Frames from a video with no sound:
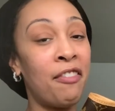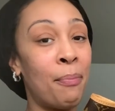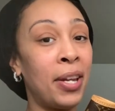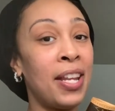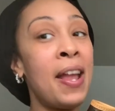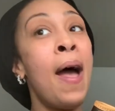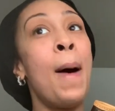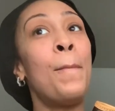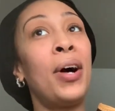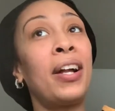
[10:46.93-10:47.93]
money,
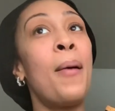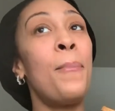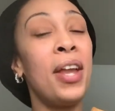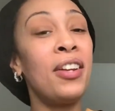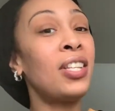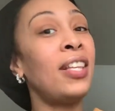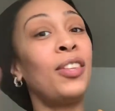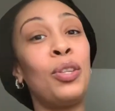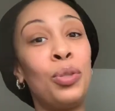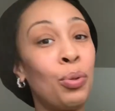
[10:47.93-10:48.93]
but compared to
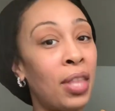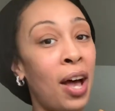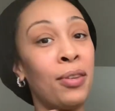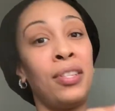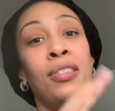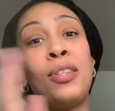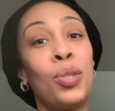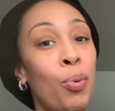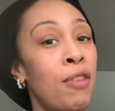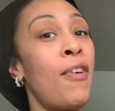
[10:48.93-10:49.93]
like the $2,000s and
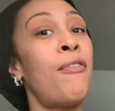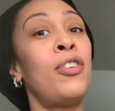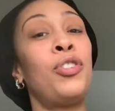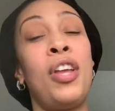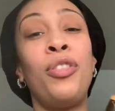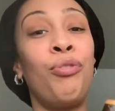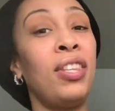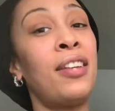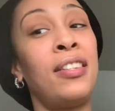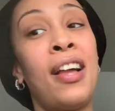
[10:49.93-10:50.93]
$2,500 and
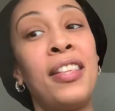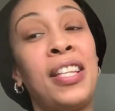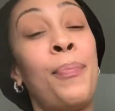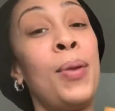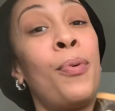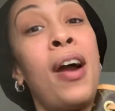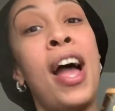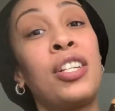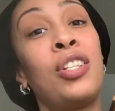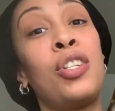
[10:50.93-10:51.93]
$3,000 that people are
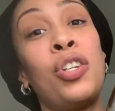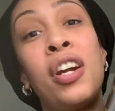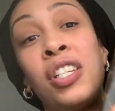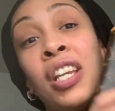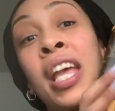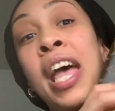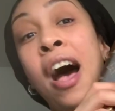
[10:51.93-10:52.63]
actually charging